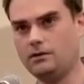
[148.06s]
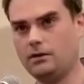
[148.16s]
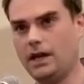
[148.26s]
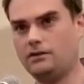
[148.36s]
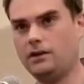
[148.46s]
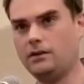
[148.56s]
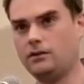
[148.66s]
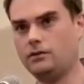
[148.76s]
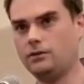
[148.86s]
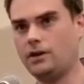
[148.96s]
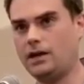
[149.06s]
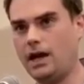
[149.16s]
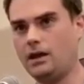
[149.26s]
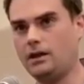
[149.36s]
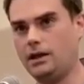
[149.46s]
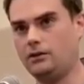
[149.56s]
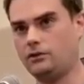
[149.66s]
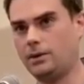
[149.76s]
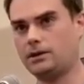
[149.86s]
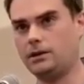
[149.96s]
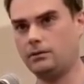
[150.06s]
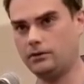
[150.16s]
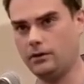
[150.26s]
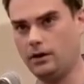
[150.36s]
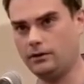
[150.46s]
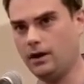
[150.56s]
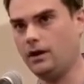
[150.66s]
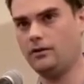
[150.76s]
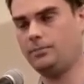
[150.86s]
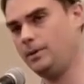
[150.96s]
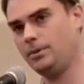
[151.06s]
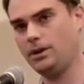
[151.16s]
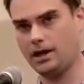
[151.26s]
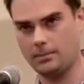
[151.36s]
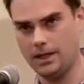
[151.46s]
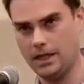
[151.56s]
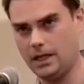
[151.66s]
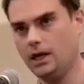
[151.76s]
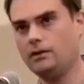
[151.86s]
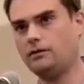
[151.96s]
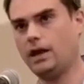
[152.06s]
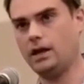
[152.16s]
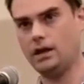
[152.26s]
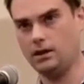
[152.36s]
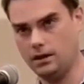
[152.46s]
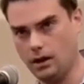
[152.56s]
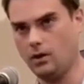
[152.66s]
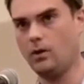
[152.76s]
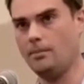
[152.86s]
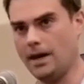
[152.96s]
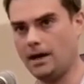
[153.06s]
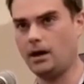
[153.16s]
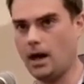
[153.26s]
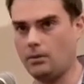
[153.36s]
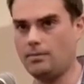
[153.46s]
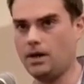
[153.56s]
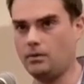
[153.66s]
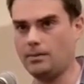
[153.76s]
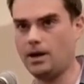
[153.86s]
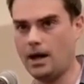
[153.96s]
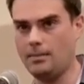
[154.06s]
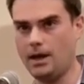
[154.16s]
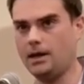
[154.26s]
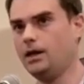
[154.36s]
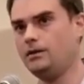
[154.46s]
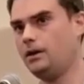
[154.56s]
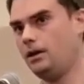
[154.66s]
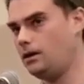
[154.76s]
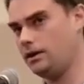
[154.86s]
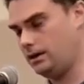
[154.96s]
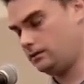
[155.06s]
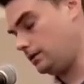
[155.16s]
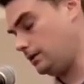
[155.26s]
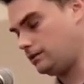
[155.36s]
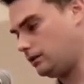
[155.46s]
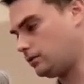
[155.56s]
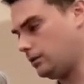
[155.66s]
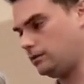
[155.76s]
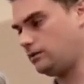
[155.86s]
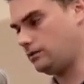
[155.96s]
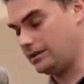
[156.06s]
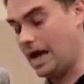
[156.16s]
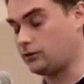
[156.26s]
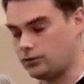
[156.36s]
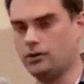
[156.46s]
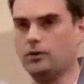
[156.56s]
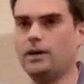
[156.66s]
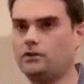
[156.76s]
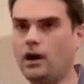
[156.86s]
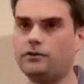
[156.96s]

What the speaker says: So the idea that suicidality is directly a result of people like me saying, no, men are not women and women are not men, it's not true. It's